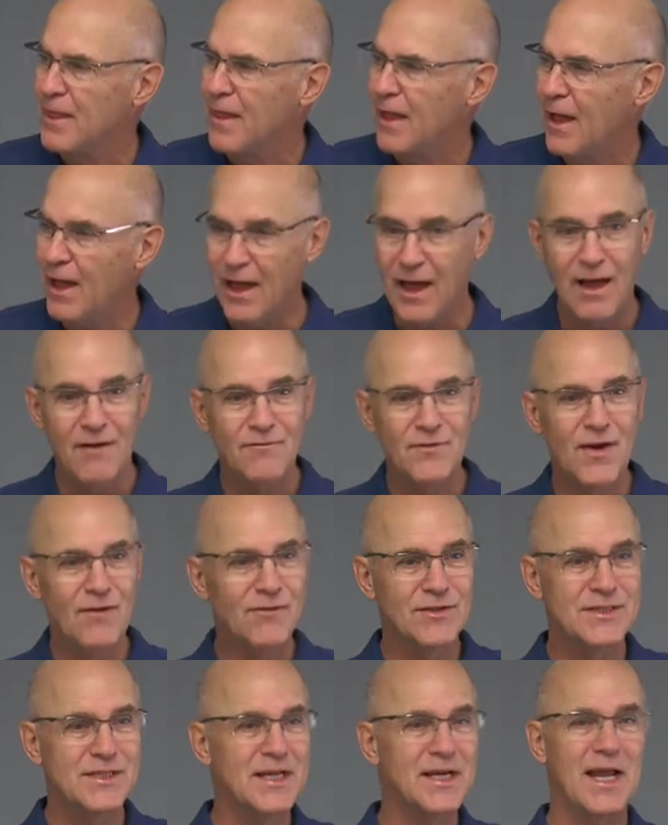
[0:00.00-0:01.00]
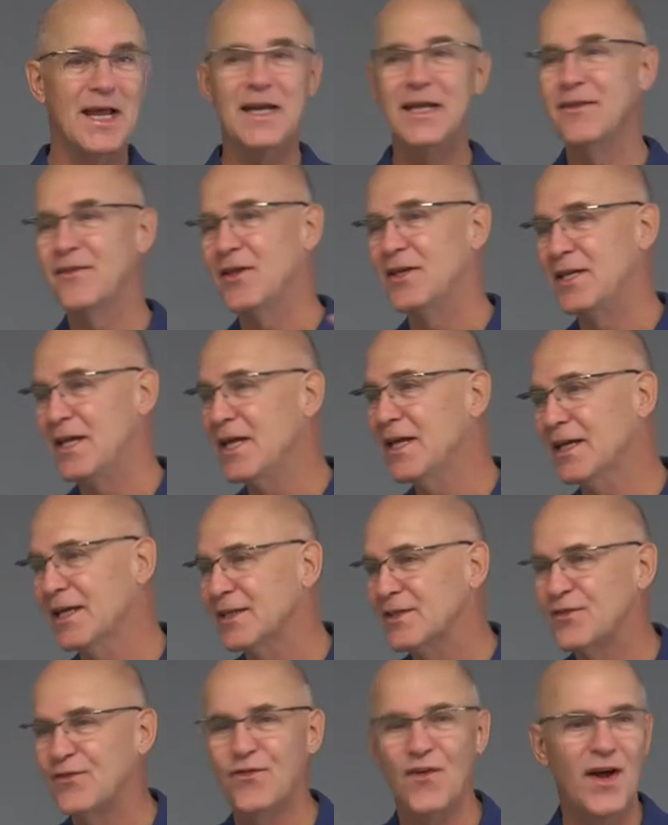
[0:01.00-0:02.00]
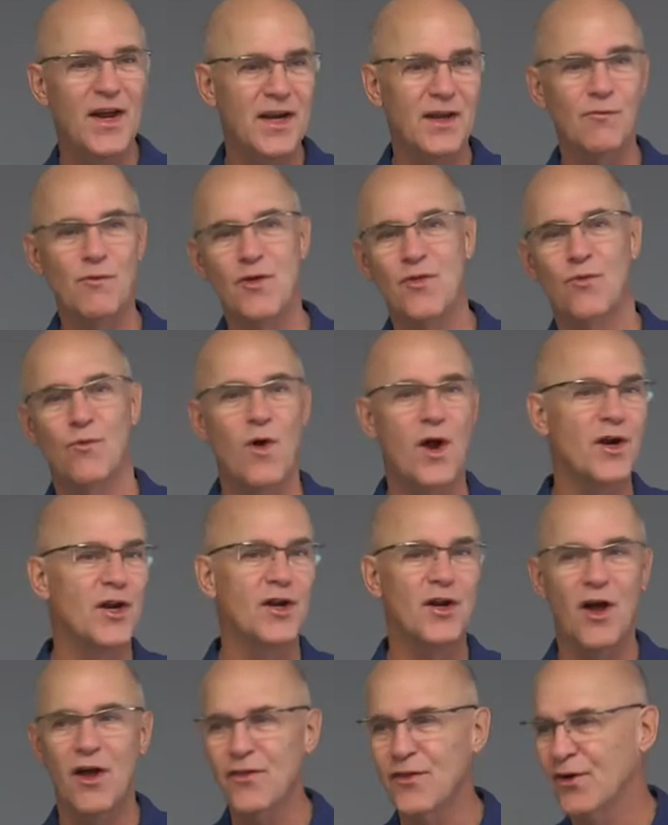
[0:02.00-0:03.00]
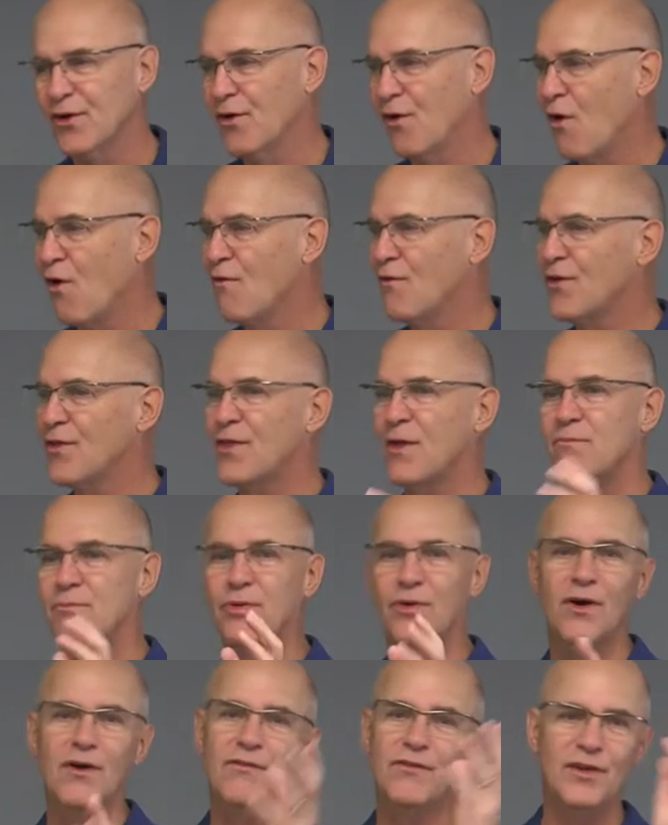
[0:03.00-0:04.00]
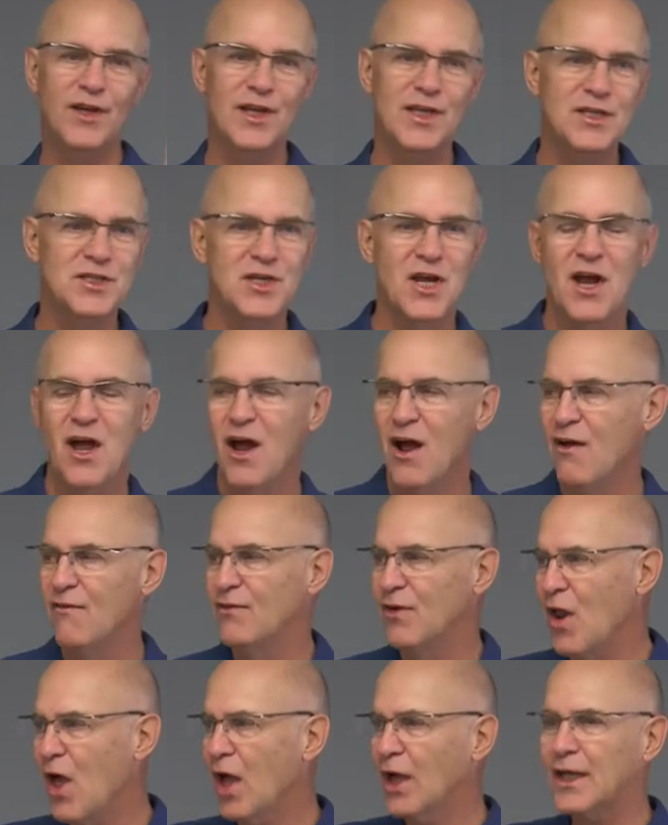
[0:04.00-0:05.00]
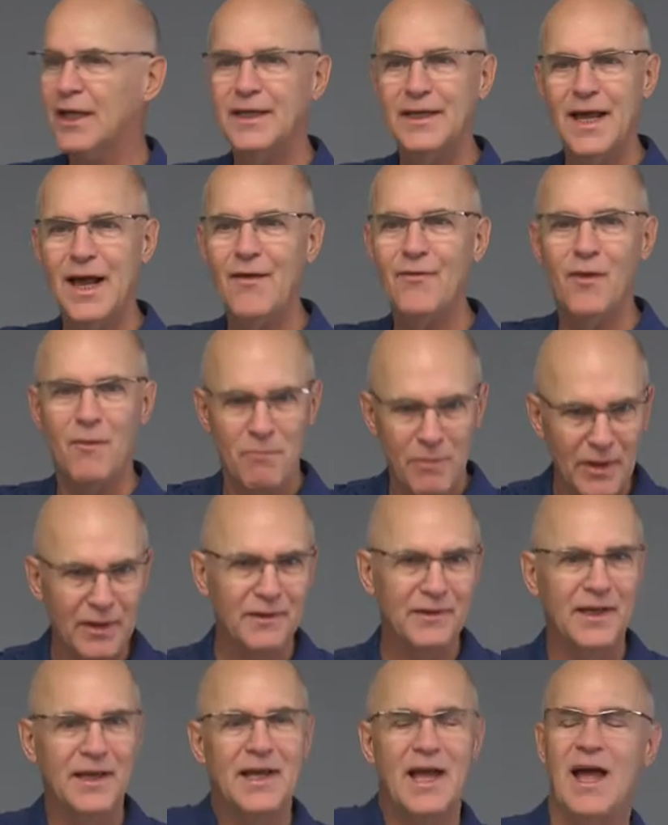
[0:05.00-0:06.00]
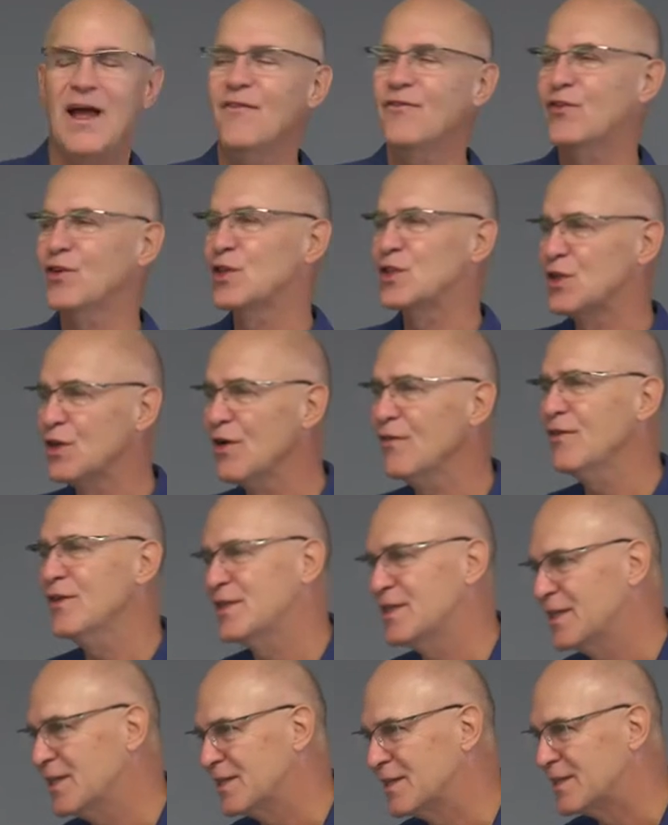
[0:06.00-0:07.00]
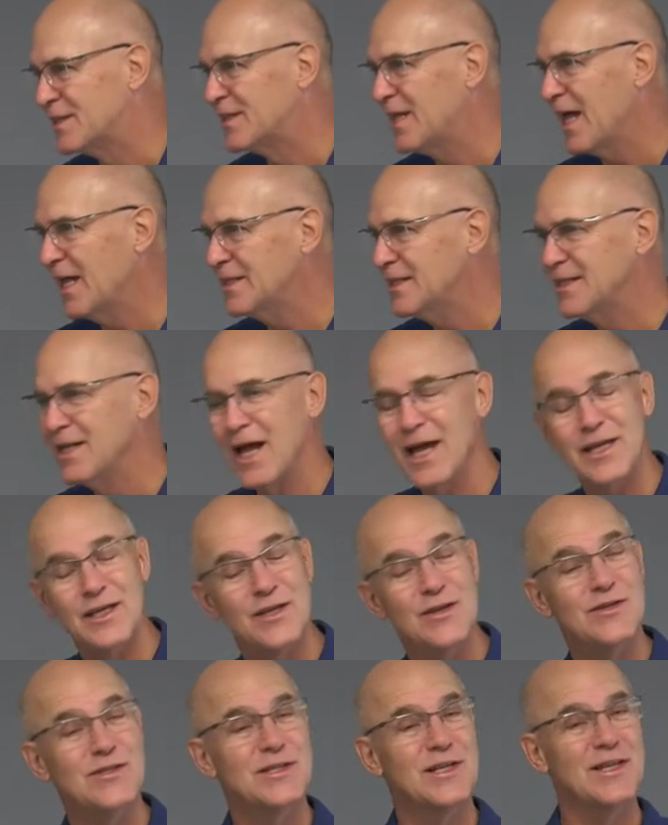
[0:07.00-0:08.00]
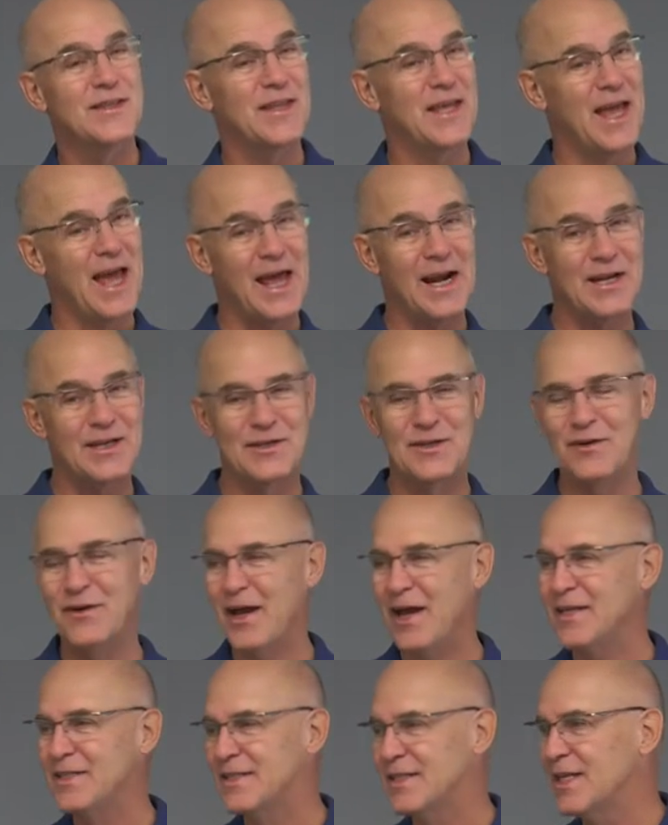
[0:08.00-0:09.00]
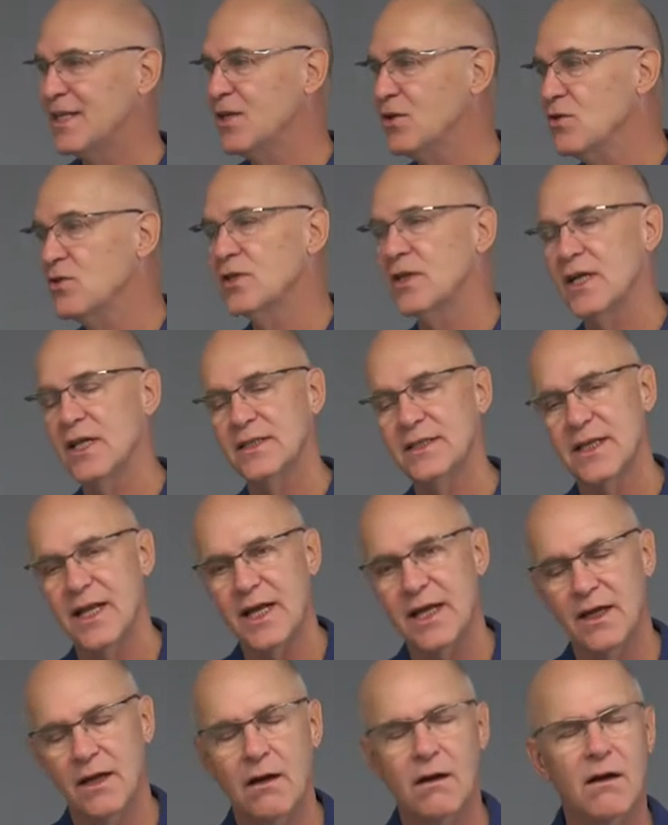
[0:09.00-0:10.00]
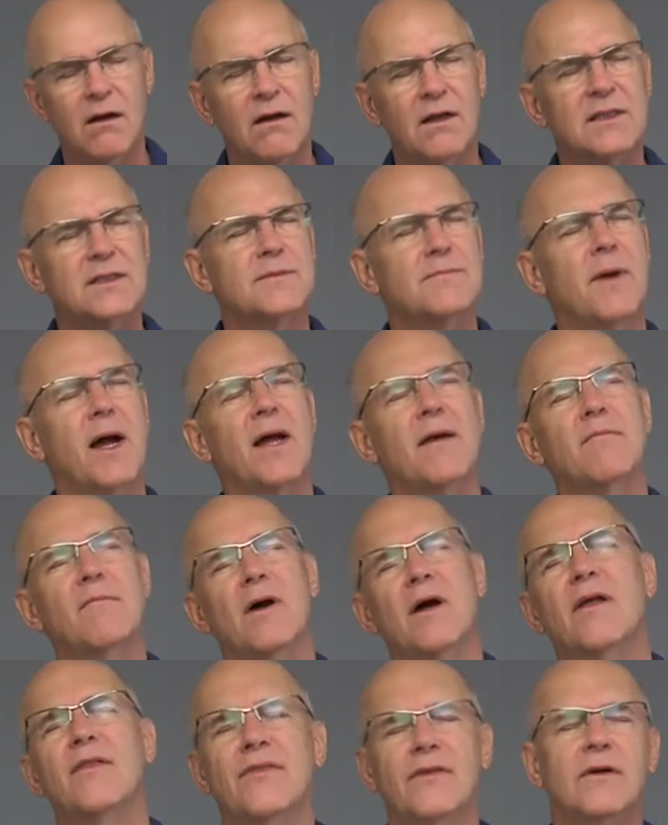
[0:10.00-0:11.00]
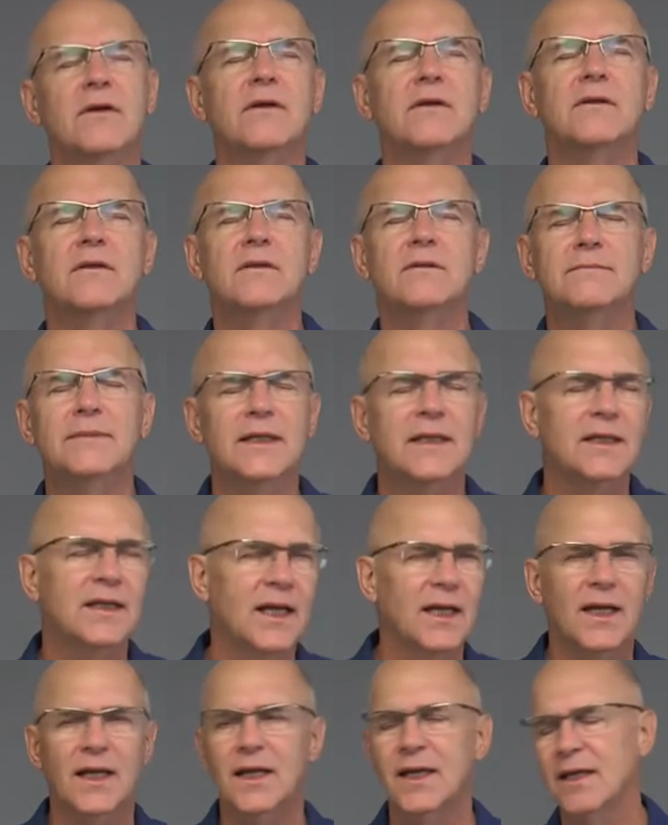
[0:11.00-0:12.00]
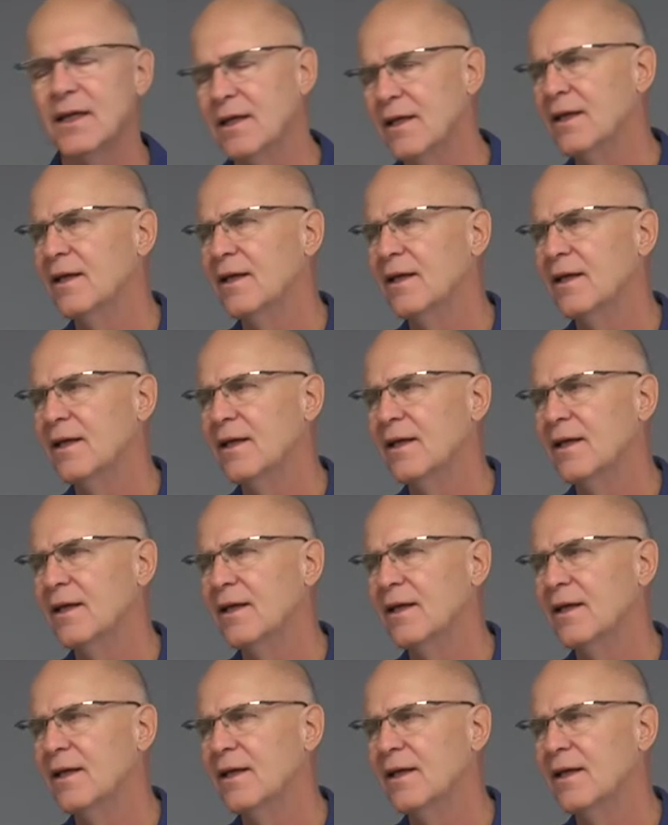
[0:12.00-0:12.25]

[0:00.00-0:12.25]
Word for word: I've never seen any of the deacons fighting with one another over the privilege of locking down the building after services. That's not usually the attitude I see. Usually it's like, oh, it's my month. Oh man, I gotta,